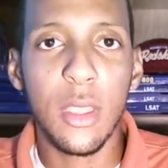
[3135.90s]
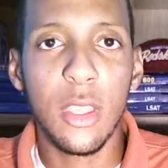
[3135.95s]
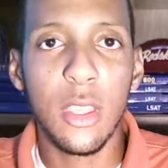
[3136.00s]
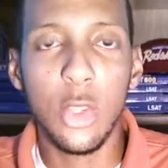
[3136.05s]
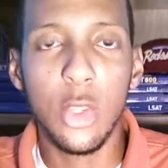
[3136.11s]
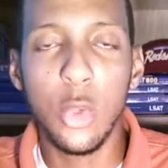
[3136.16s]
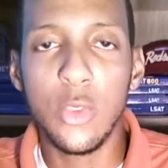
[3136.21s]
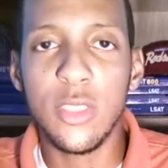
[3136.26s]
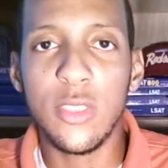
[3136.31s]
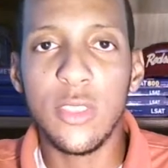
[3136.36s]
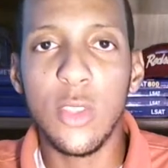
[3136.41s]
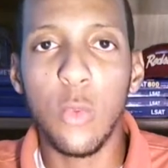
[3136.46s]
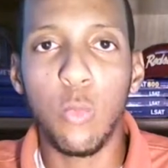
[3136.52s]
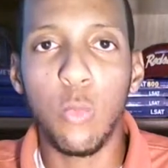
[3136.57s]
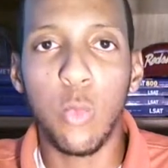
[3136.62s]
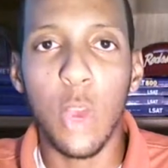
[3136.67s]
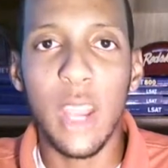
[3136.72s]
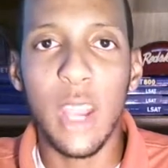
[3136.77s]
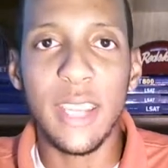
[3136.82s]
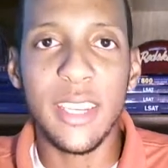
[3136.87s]
uses the
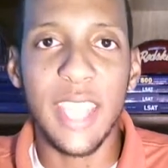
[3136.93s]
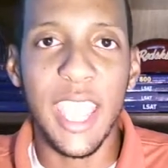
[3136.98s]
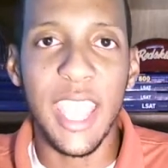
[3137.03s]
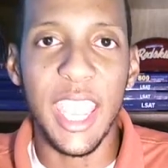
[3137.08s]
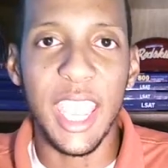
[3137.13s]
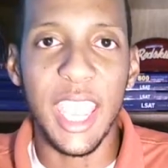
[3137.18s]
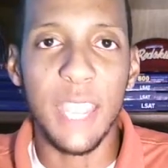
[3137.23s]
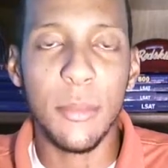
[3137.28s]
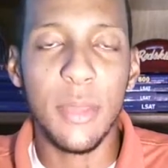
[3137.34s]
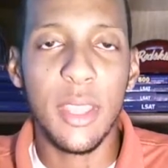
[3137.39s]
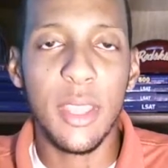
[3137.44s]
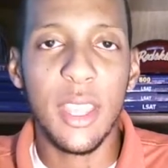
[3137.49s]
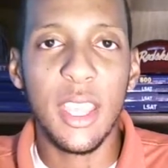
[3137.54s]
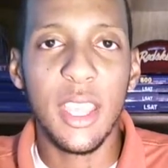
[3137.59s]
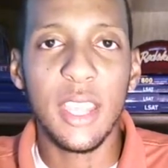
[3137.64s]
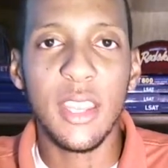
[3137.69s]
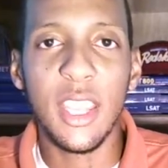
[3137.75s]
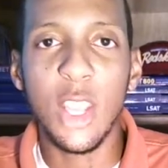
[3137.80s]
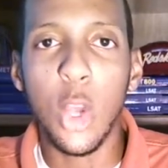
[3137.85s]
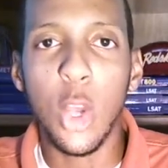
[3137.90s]
run game,
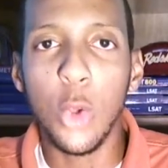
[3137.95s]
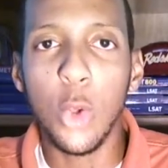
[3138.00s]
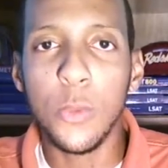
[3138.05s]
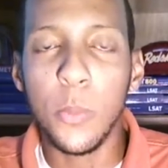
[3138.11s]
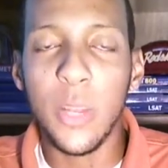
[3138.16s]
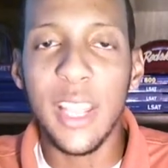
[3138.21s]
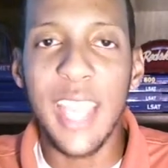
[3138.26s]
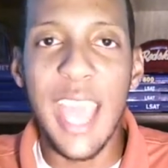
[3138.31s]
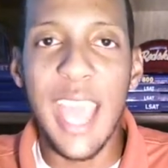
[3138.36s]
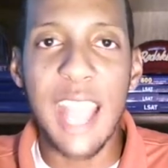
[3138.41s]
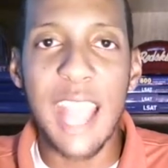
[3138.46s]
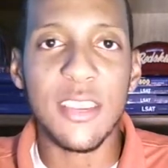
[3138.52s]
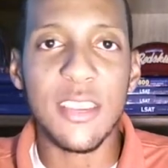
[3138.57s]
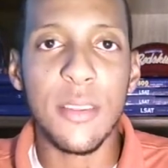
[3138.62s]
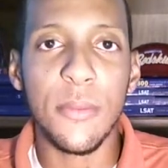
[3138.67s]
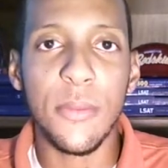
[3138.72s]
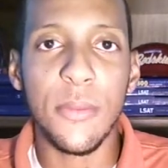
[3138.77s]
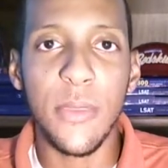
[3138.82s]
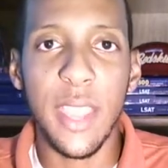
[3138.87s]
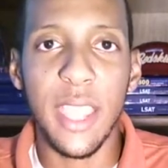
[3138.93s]
then goes play
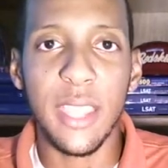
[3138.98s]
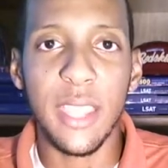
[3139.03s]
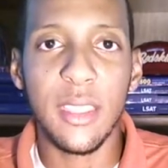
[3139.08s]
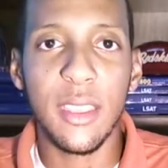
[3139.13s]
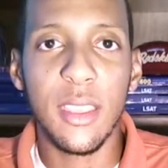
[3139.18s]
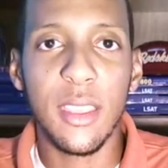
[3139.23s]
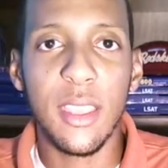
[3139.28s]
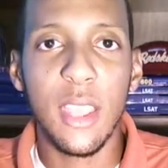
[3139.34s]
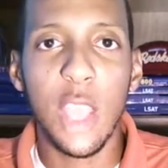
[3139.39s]
action fake,